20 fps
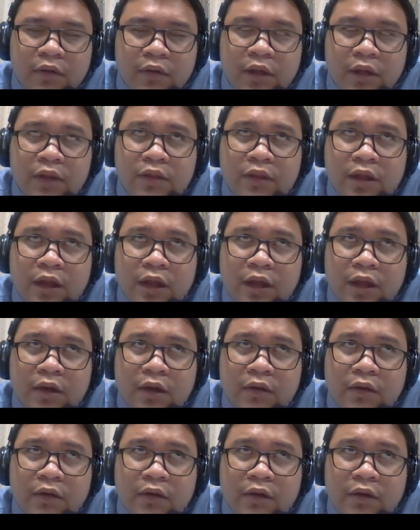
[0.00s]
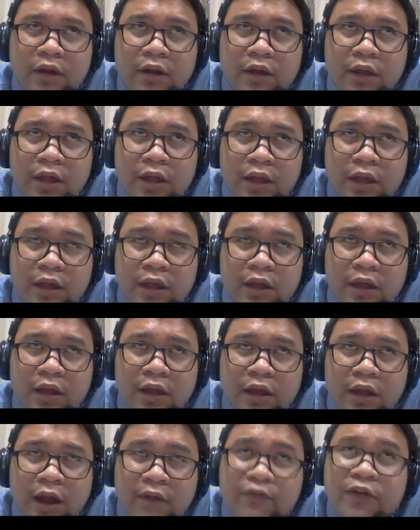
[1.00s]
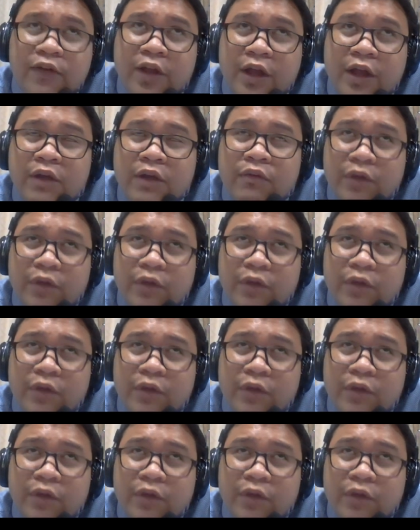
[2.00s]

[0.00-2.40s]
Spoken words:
in the African